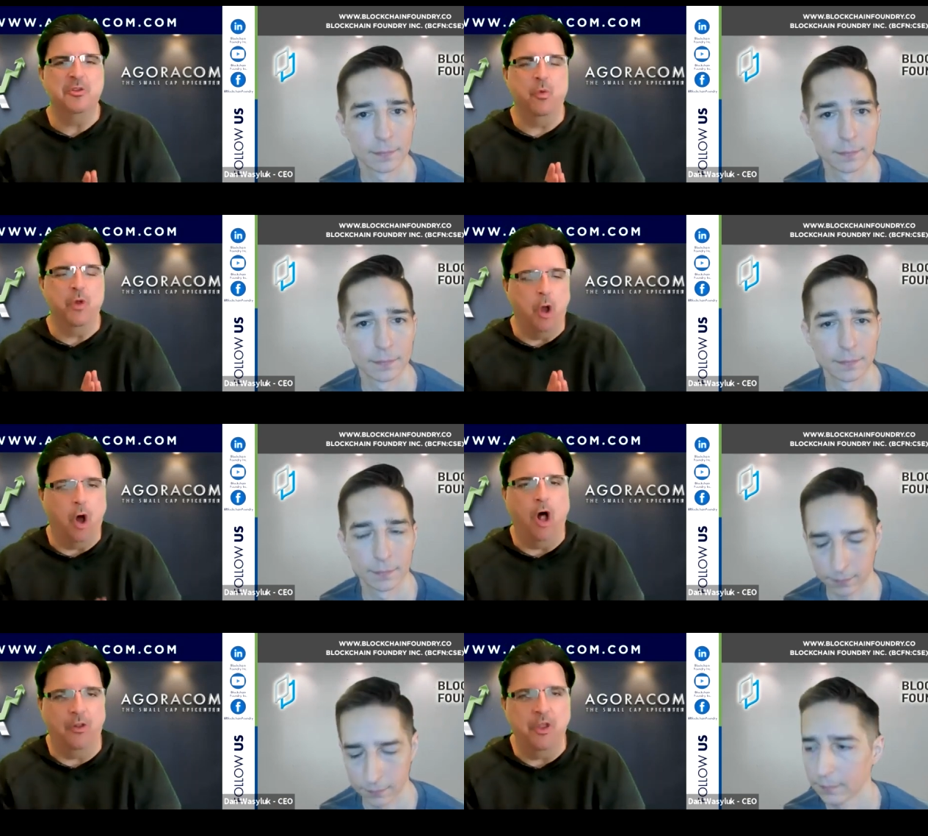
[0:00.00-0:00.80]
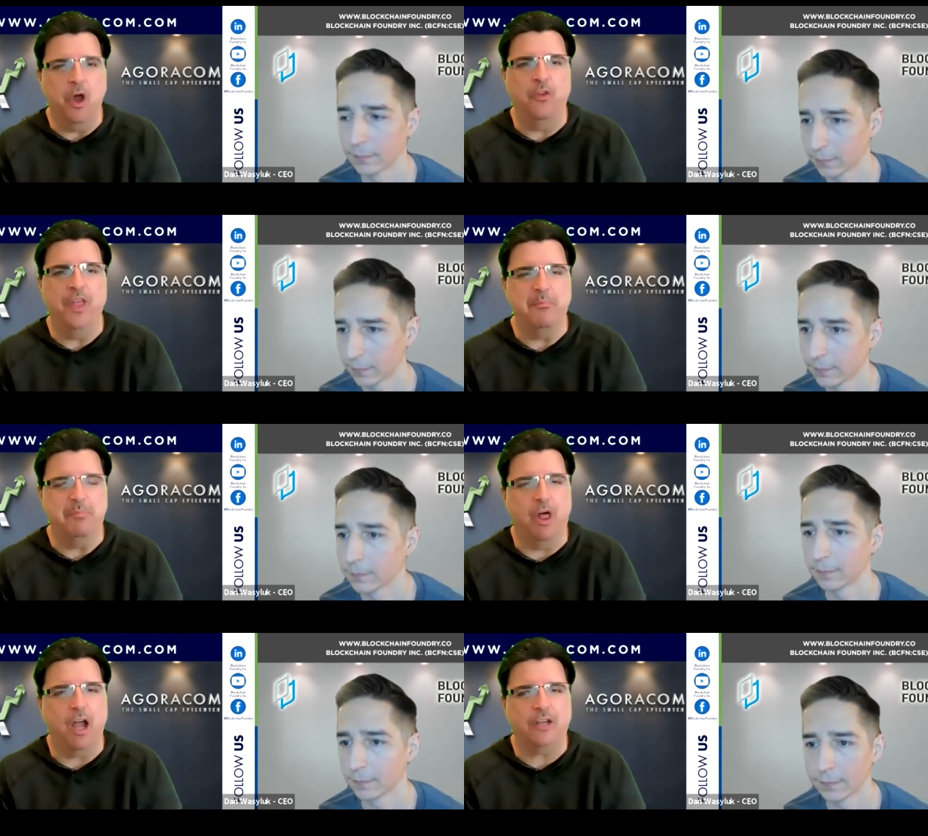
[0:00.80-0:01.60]
Speaker 1: We all know that
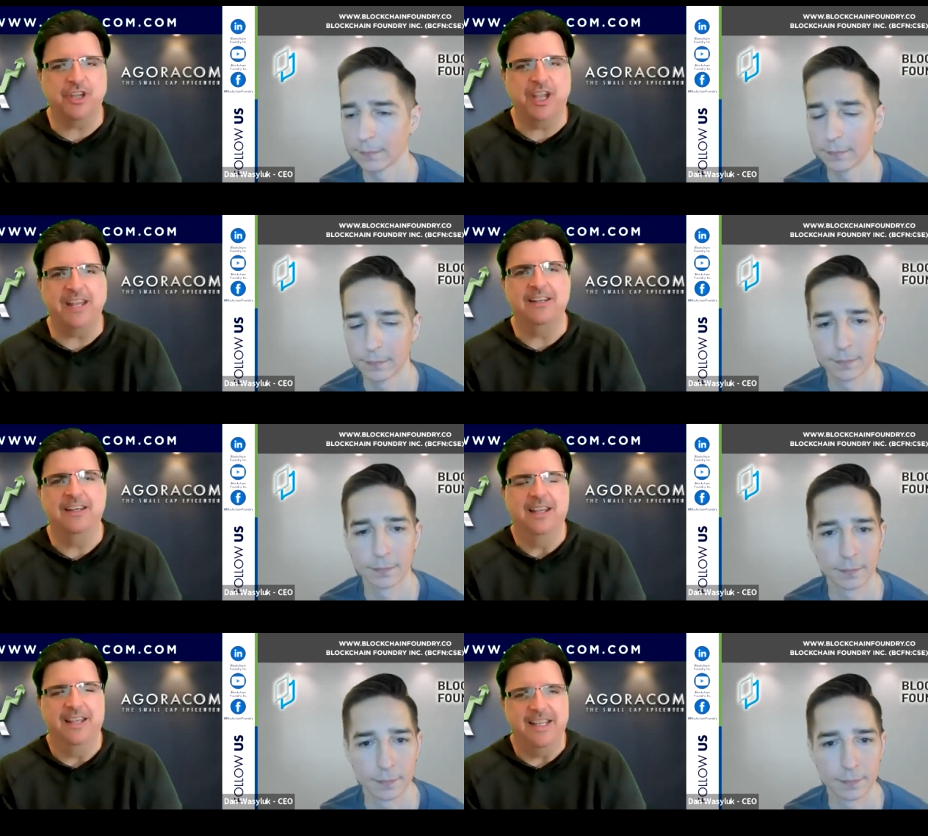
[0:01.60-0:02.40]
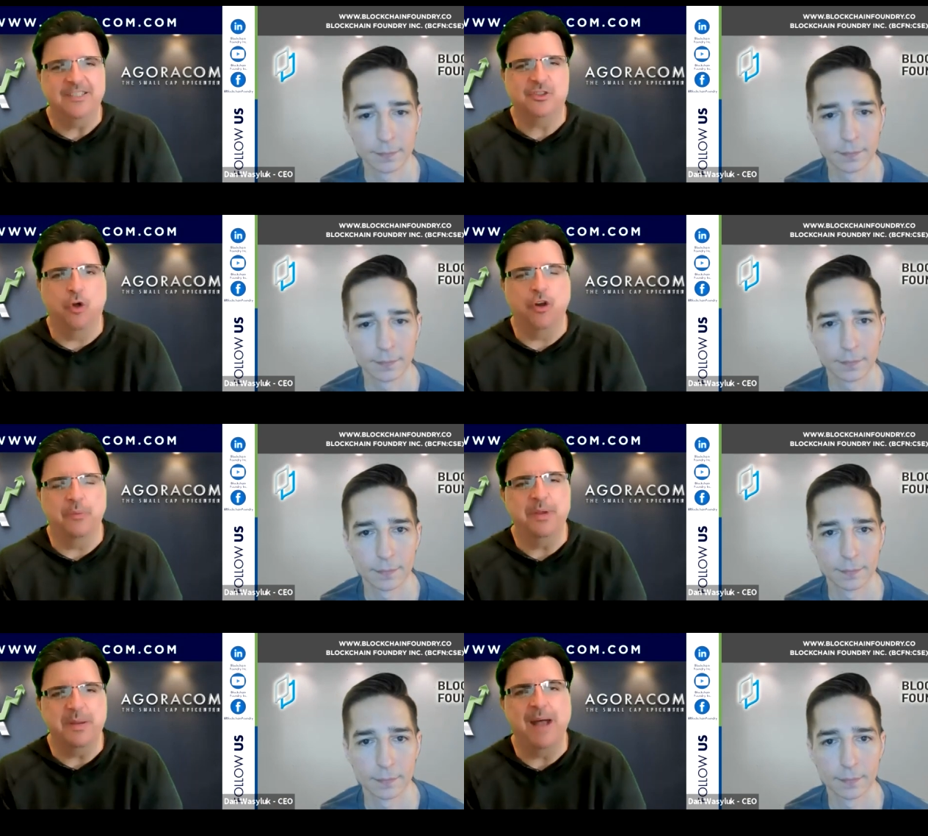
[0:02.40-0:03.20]
blockchain is going to
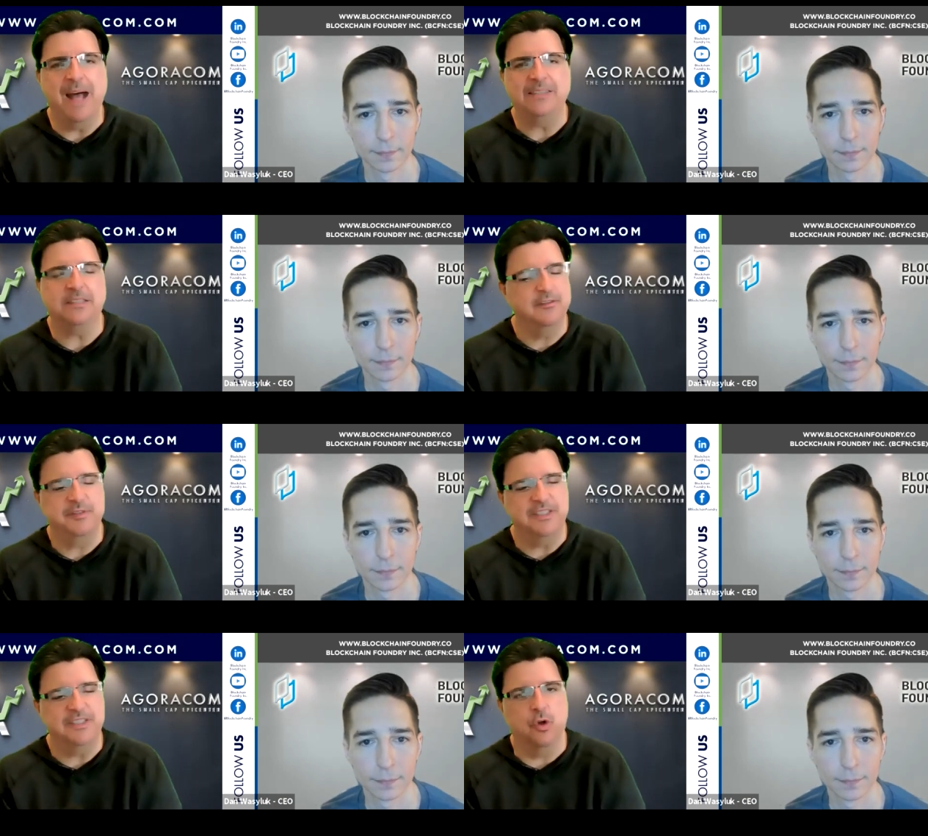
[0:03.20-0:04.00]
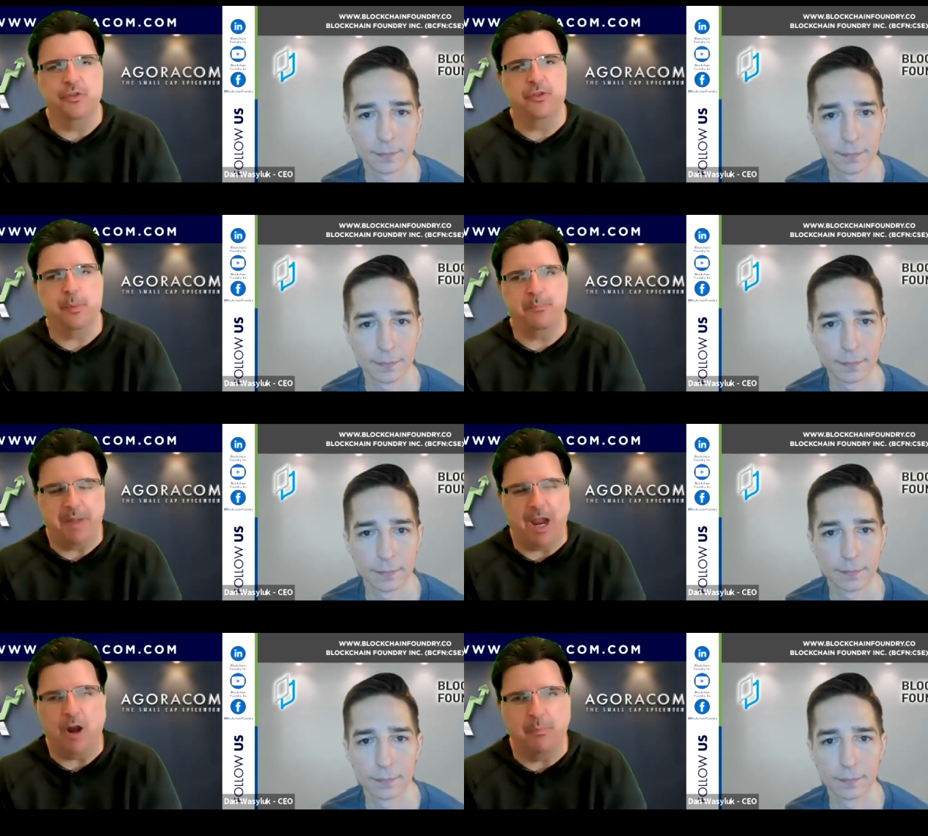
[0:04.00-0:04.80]
be massive. It's going through a
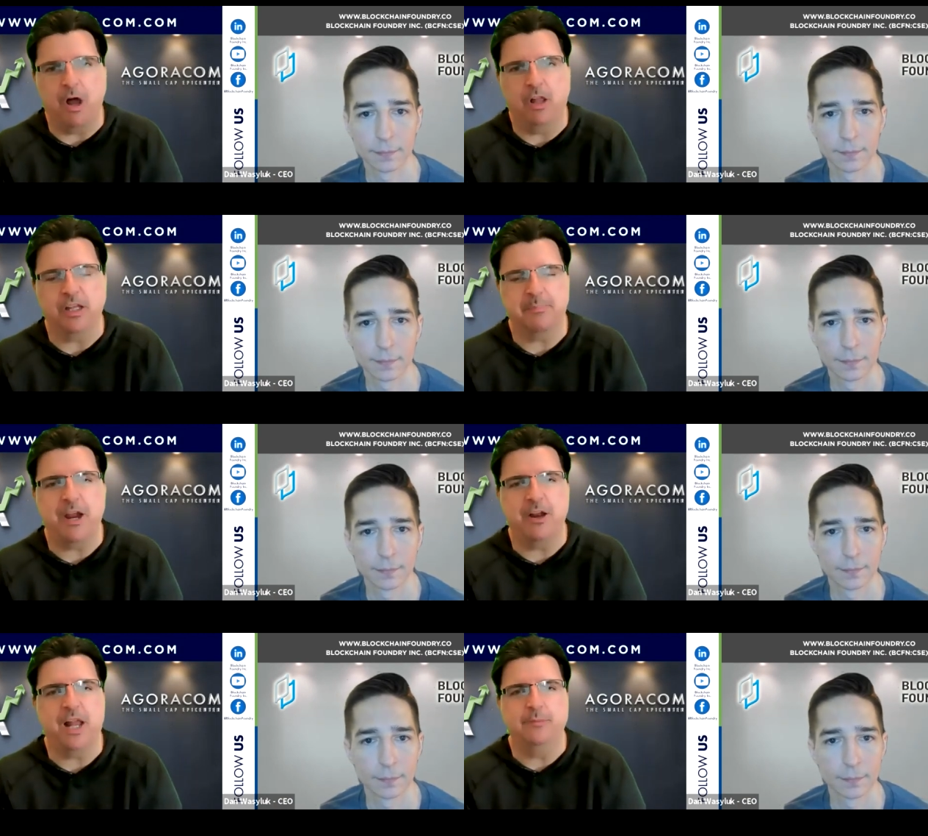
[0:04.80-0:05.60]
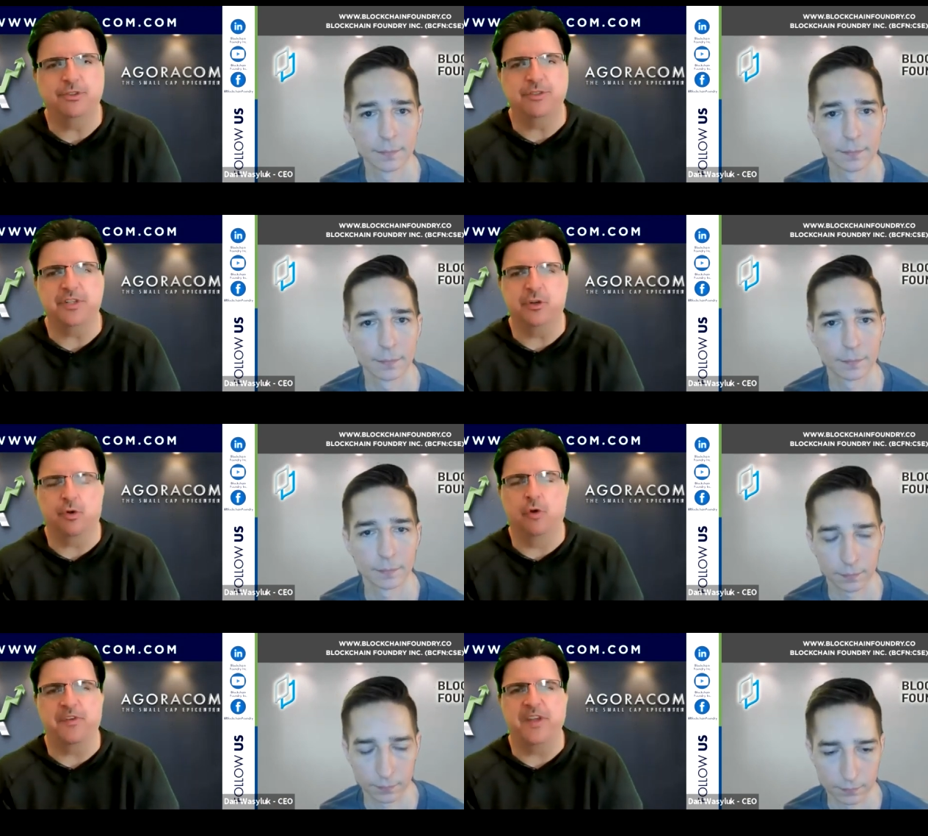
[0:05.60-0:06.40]
parabolic paradigm shifting
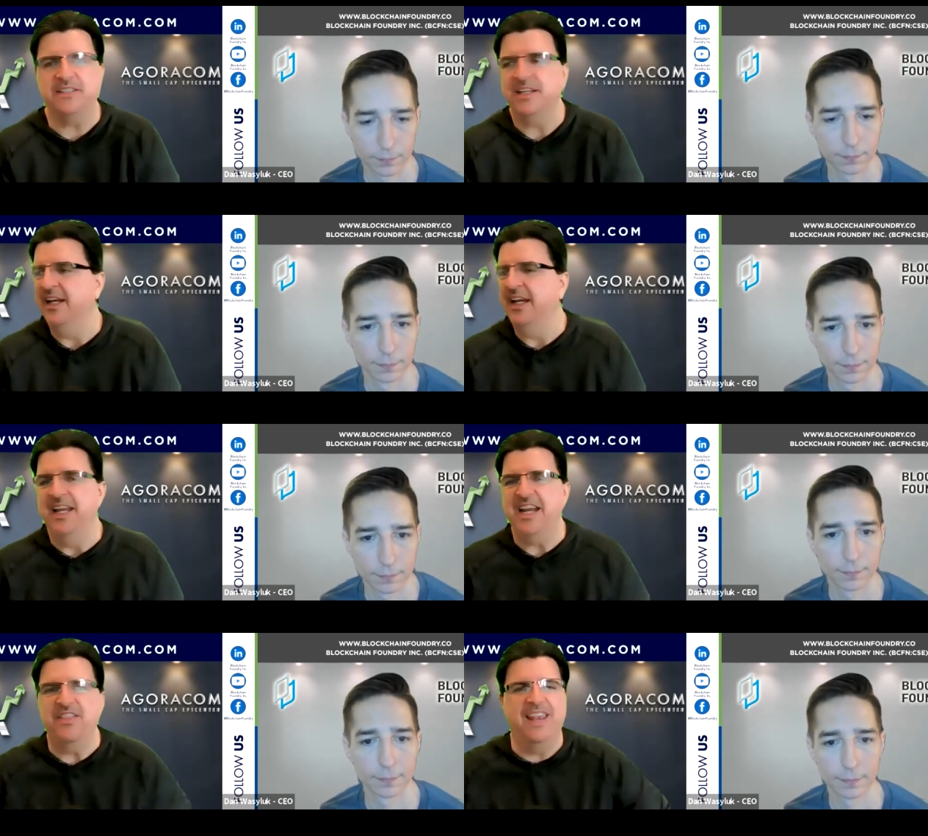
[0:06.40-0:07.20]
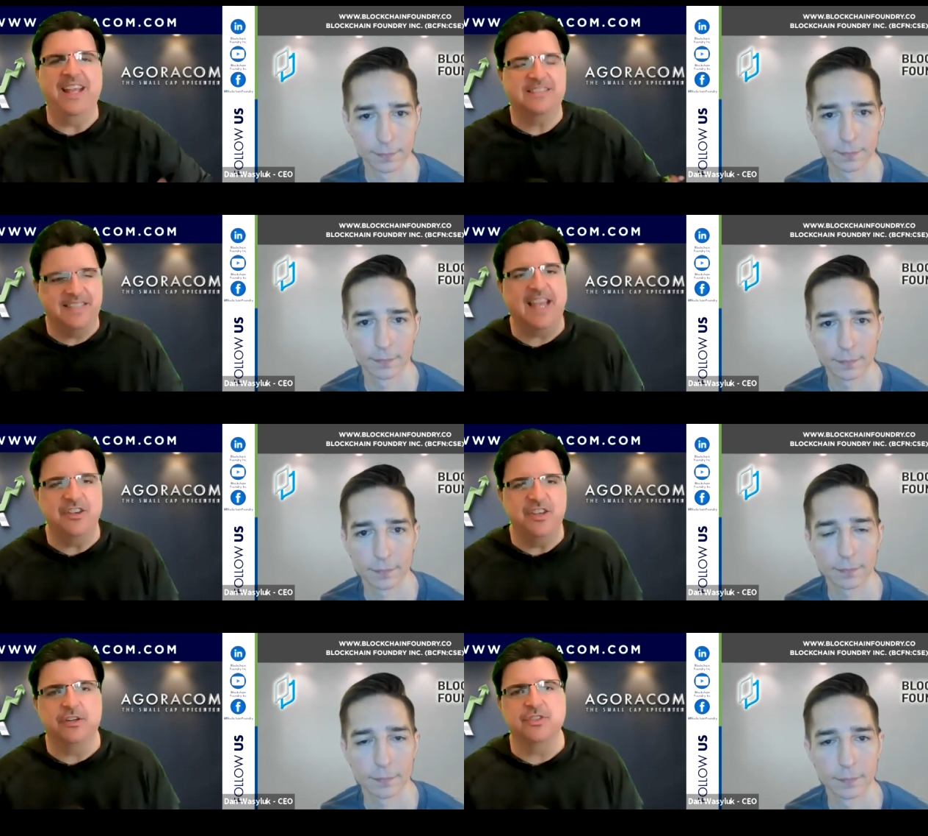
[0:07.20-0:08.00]
growth phase in the next 10
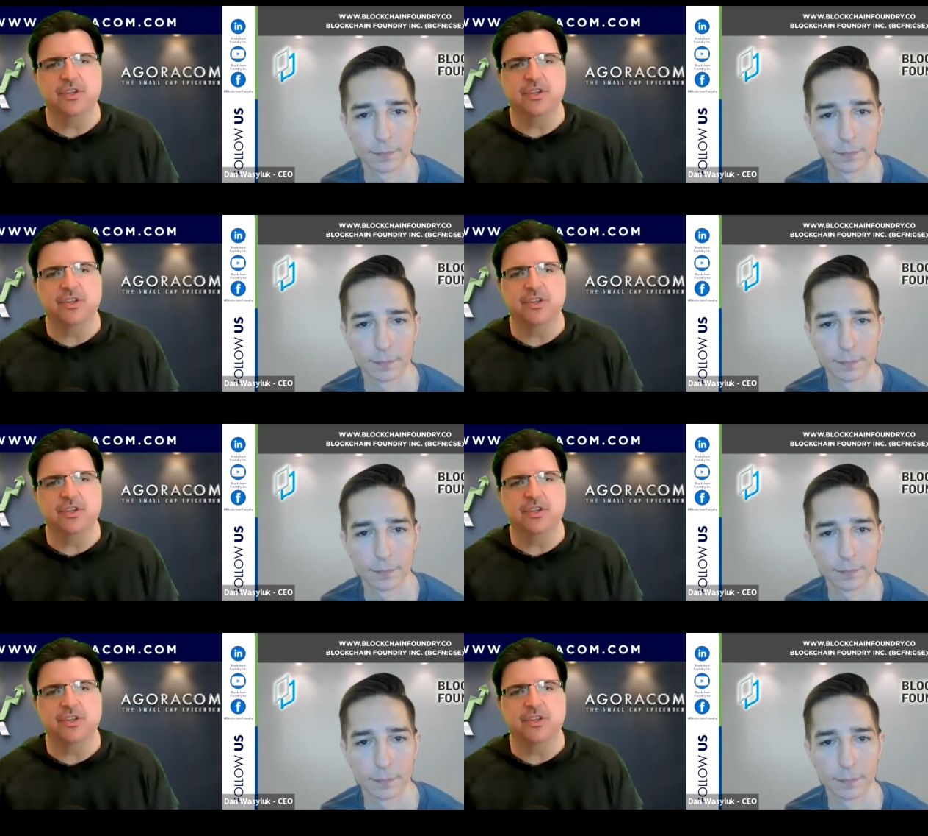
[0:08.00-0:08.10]
years.